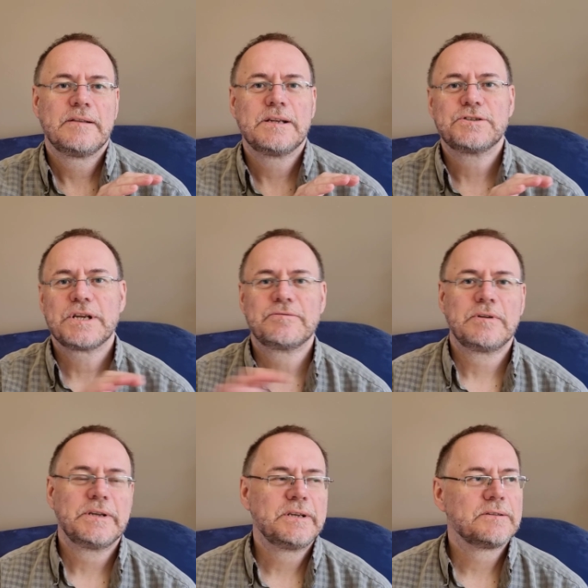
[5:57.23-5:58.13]
Then
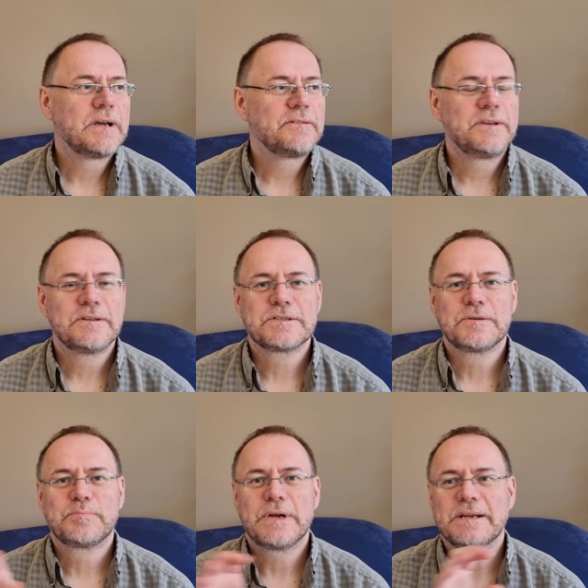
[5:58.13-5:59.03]
generally, I think it's
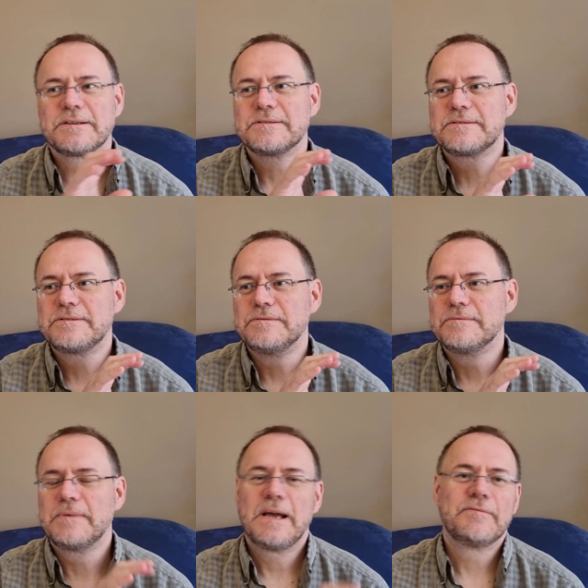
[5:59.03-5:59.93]
good practice
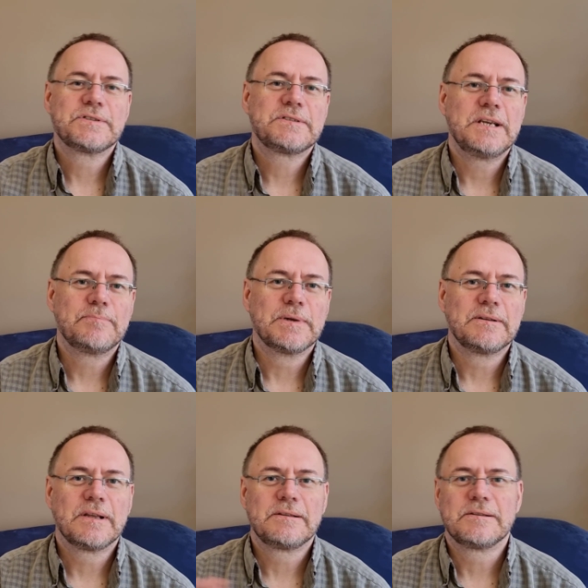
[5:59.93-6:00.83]
to have a
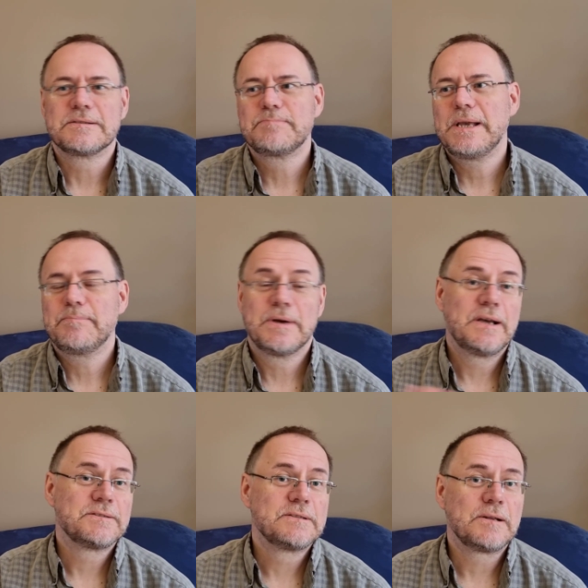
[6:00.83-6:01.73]
statement that this paper
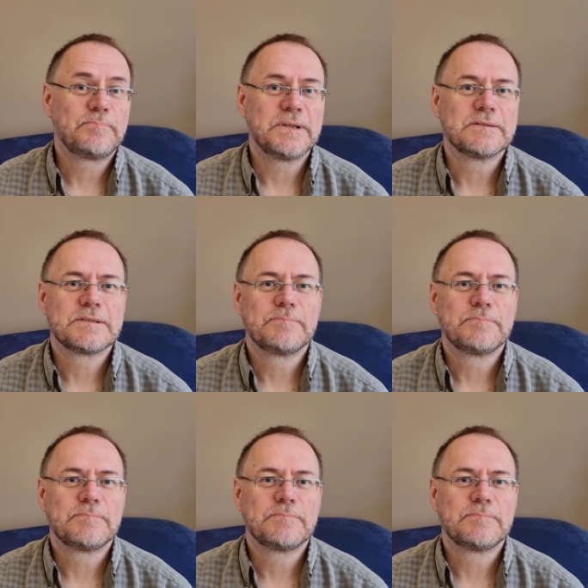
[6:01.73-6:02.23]
has not been